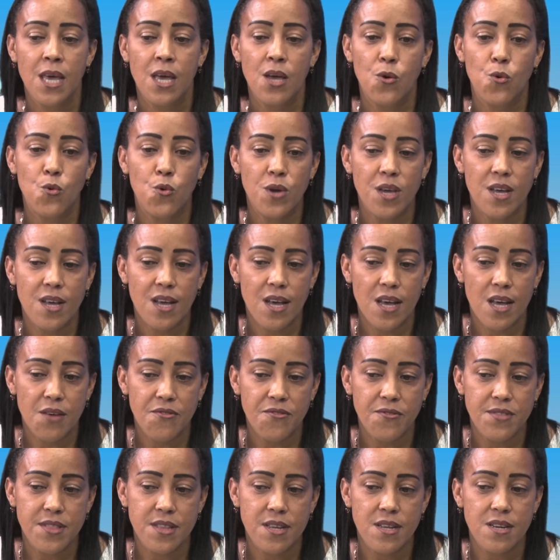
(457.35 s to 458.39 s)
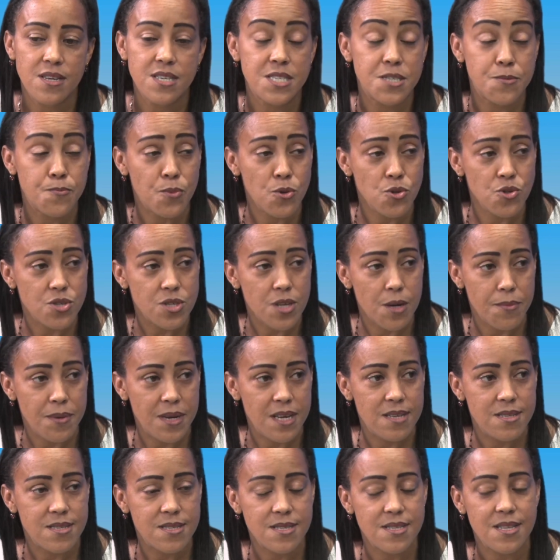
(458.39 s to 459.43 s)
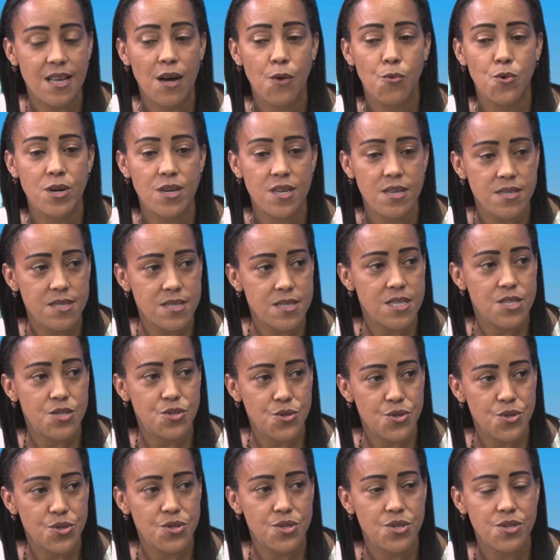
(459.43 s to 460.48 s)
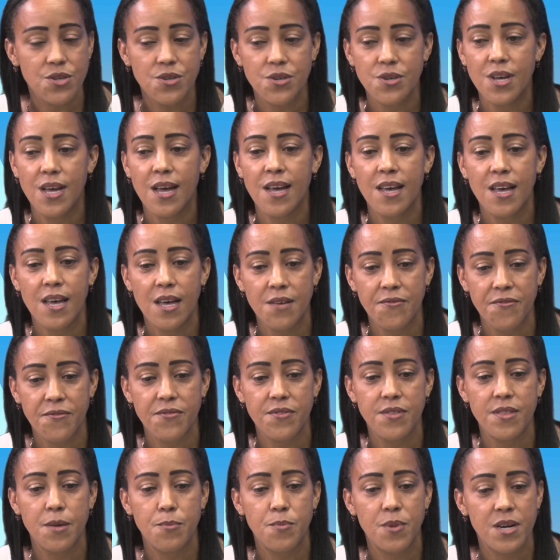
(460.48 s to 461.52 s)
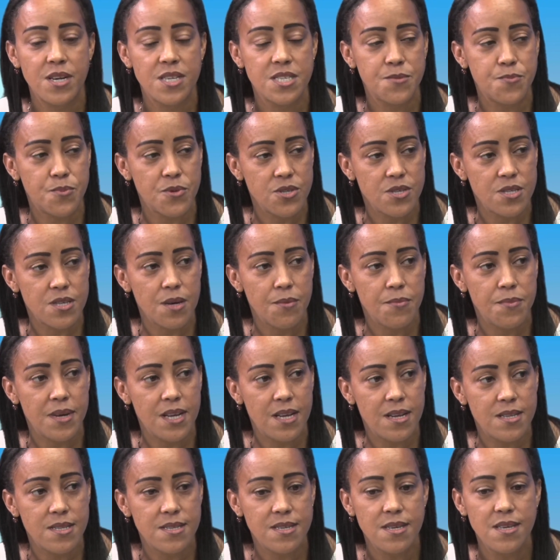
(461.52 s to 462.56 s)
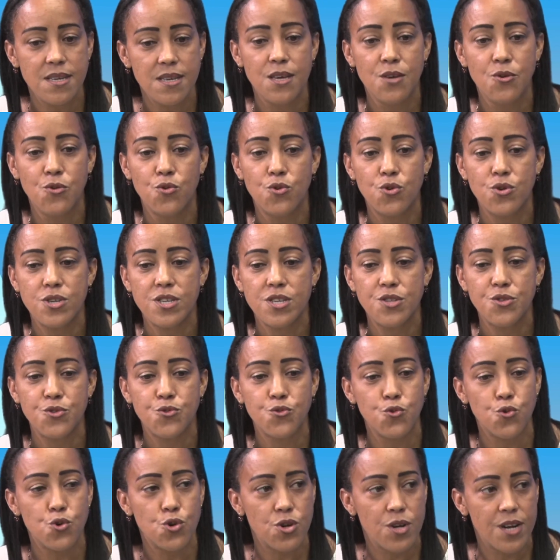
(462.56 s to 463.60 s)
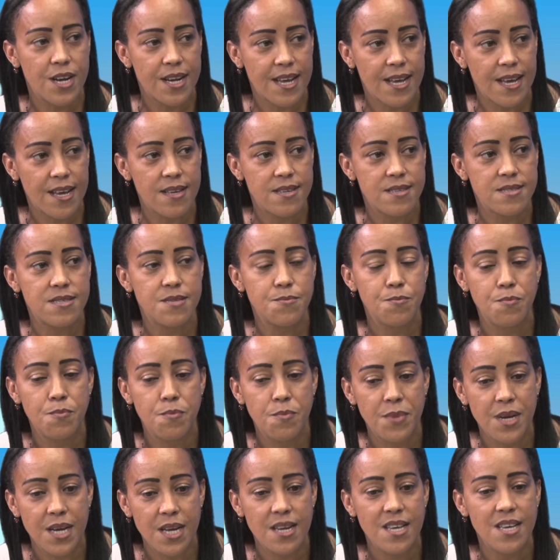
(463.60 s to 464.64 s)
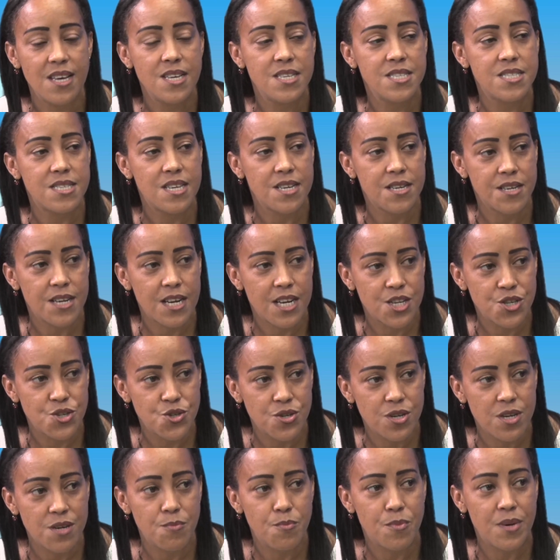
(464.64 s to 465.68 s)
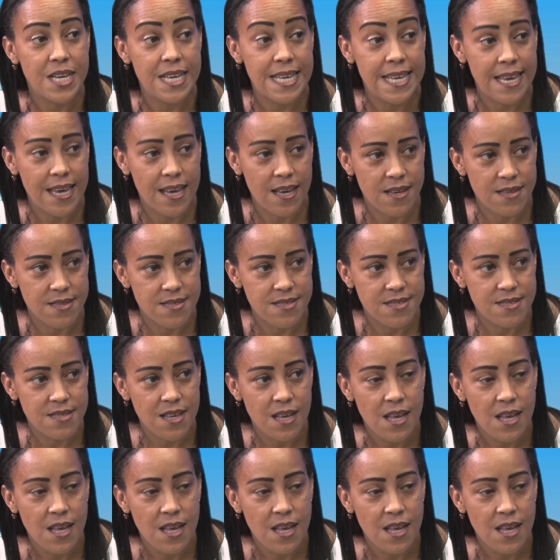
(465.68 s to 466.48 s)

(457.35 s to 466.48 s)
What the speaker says: We have the responsibility, our institute has the responsibility in order to organize many international brigades.